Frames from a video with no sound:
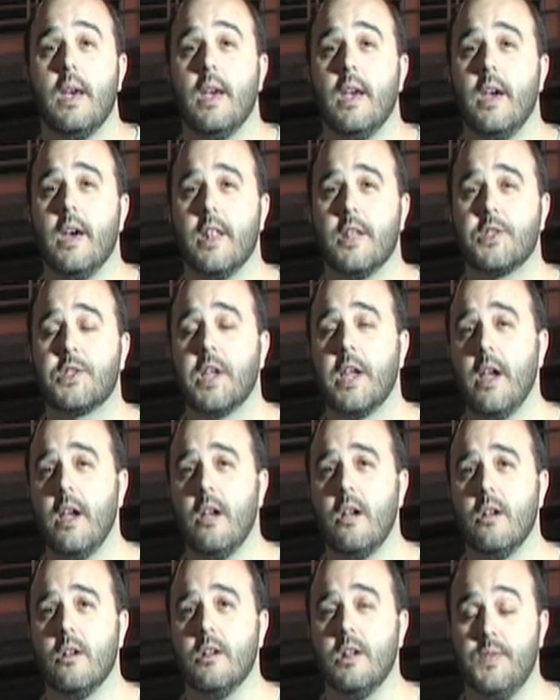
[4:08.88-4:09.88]
It is
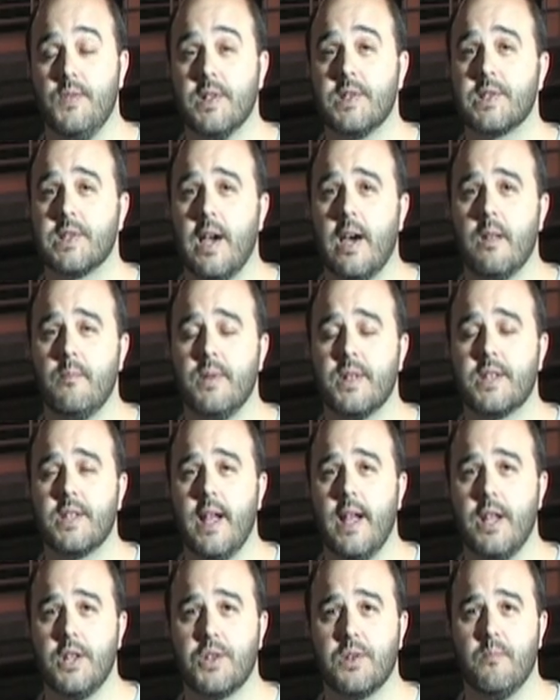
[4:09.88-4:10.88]
here in the
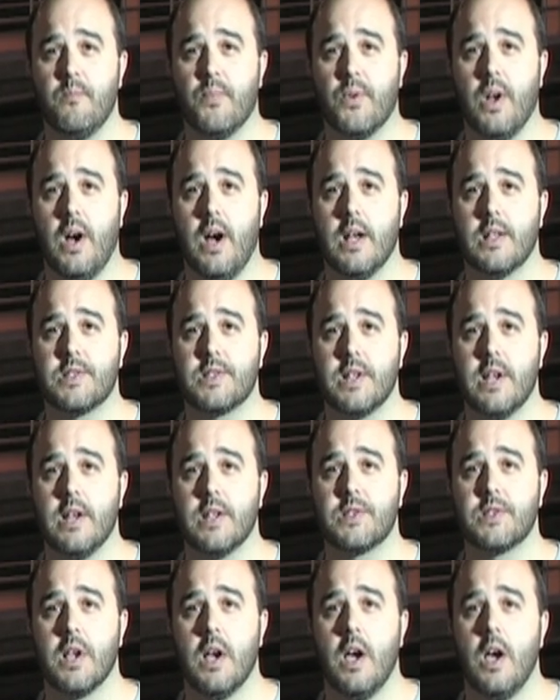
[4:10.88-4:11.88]
sedimentation process
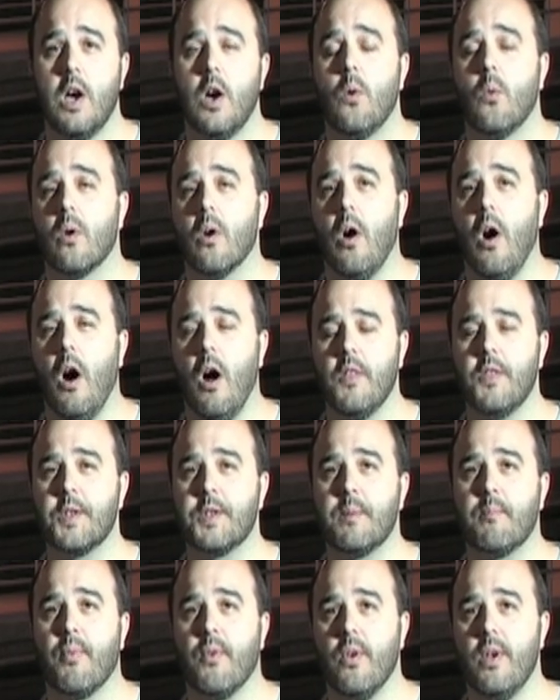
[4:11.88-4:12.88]
where all the
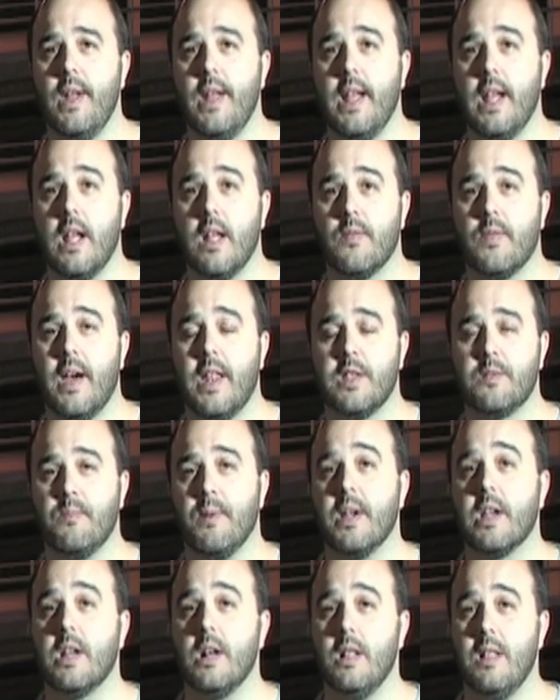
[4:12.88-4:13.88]
debris that has
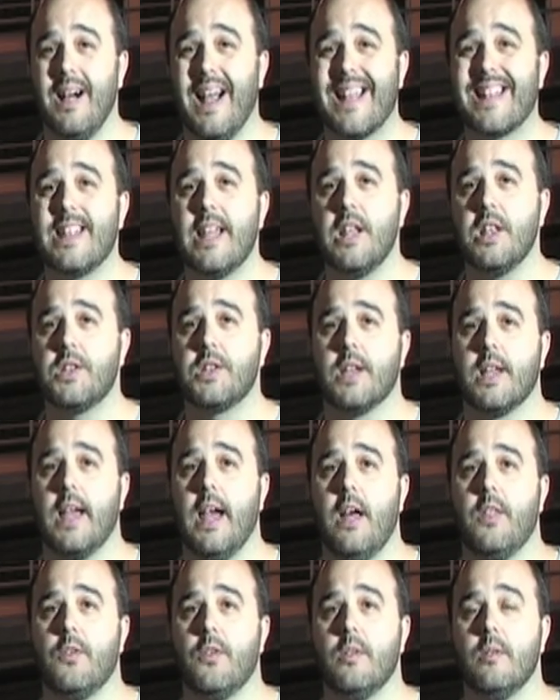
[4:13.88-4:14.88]
been collecting
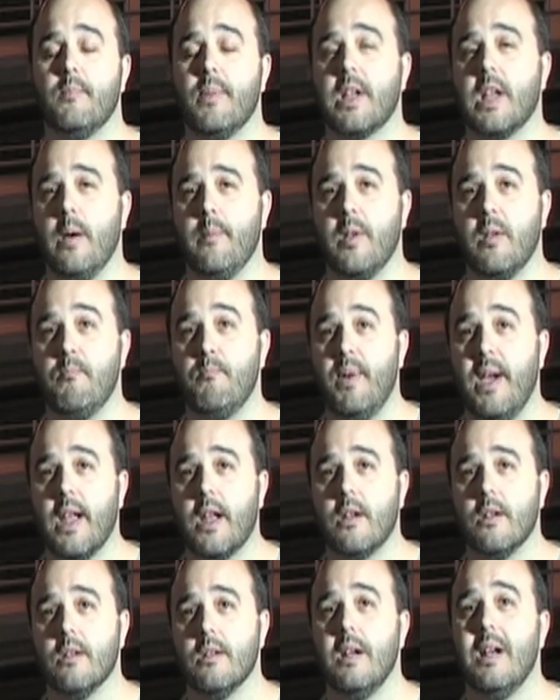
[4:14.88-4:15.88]
together, becoming
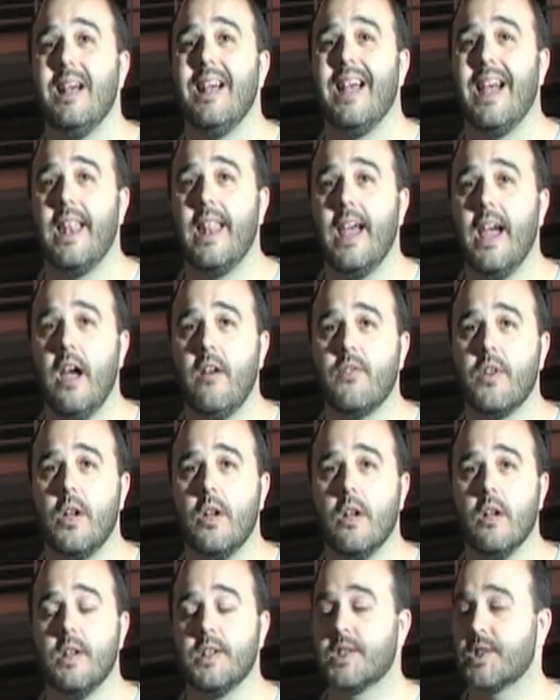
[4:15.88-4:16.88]
bigger and
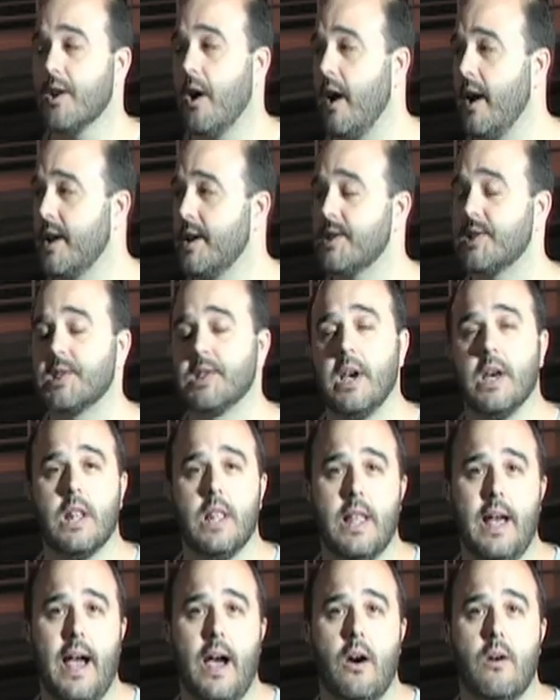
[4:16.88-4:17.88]
heavier, is starting to settle
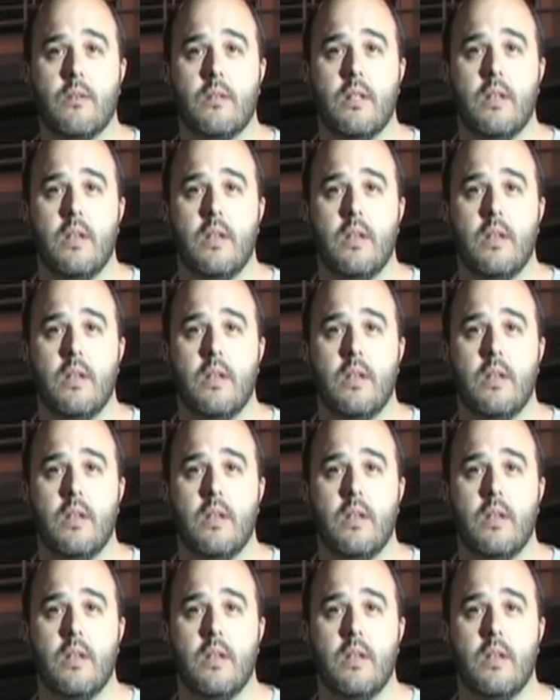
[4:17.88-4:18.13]
out.